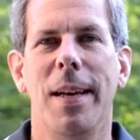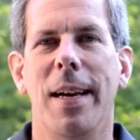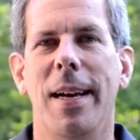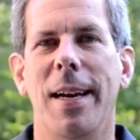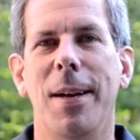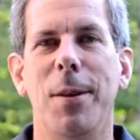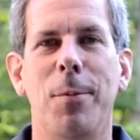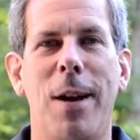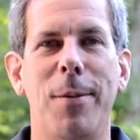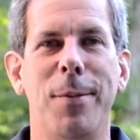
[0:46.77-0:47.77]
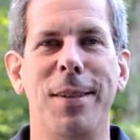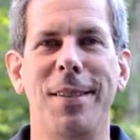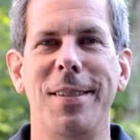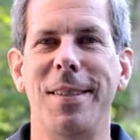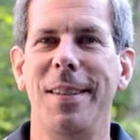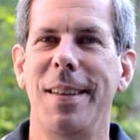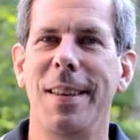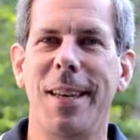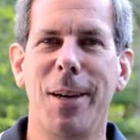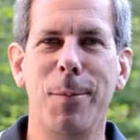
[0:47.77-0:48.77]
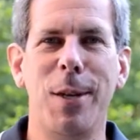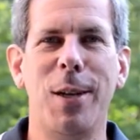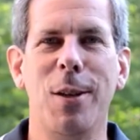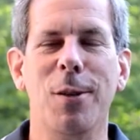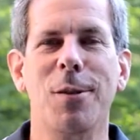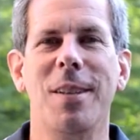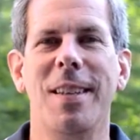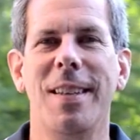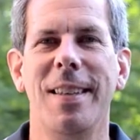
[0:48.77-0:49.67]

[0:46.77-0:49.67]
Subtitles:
The problem is, the company closed.